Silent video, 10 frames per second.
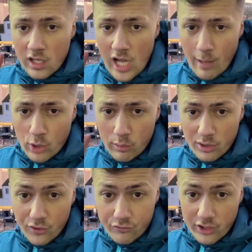I'm
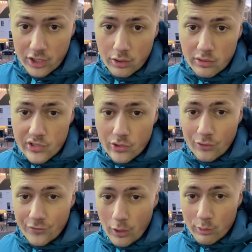currently 3-0 so
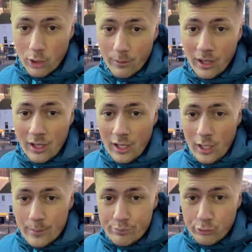far. We've got
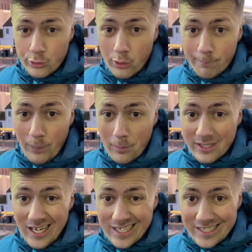Bruno, Botman
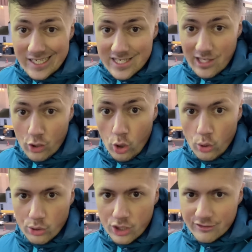and Isak
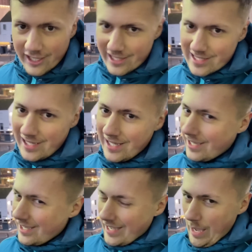all correct.
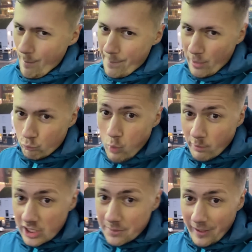I'm a bit
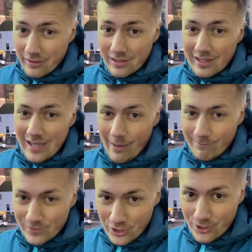worried about
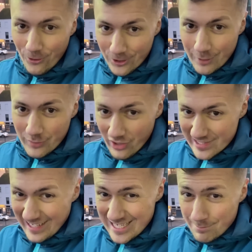Anthony Gordon, to be honest.
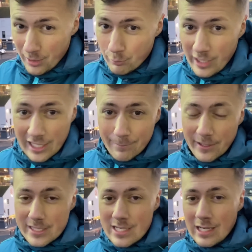I'll explain why in a bit.